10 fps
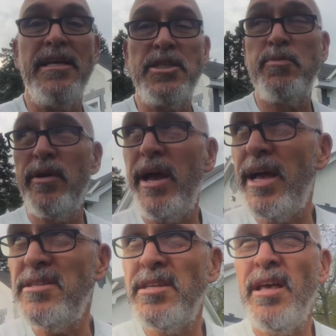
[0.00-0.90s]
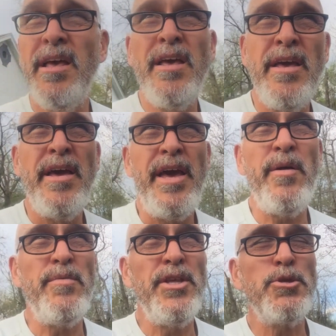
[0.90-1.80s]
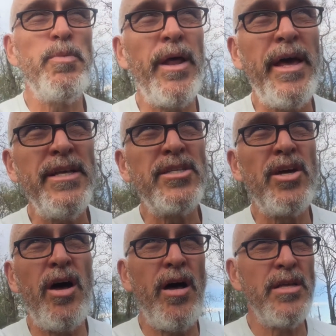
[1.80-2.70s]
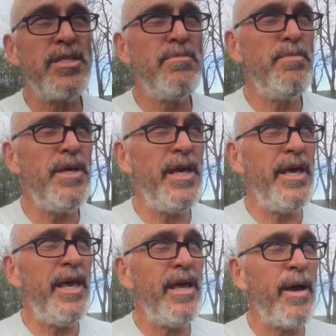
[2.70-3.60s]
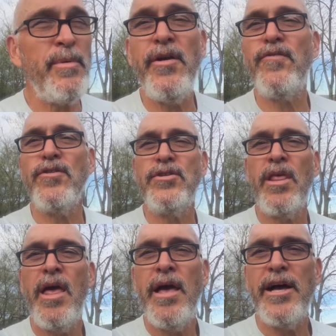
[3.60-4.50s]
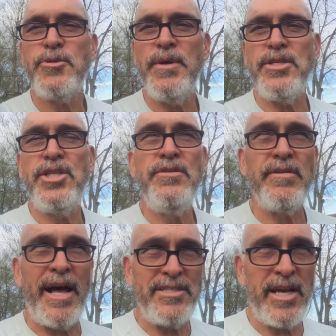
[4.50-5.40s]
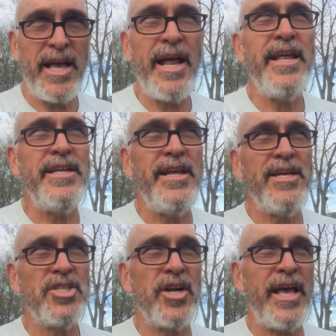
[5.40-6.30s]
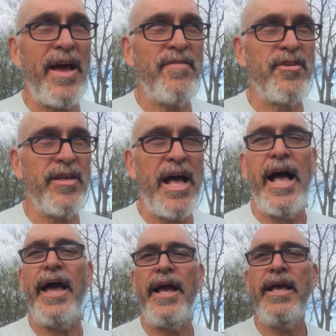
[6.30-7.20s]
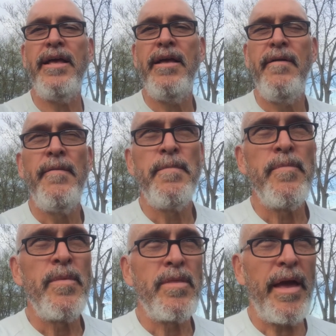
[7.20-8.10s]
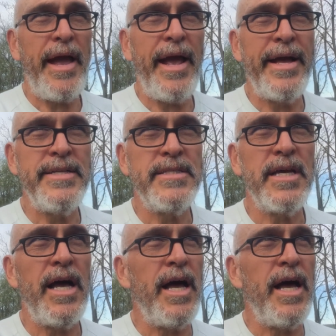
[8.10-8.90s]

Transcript: Inn Express. This place cost me, I spent two nights. I got in yesterday after the hike, and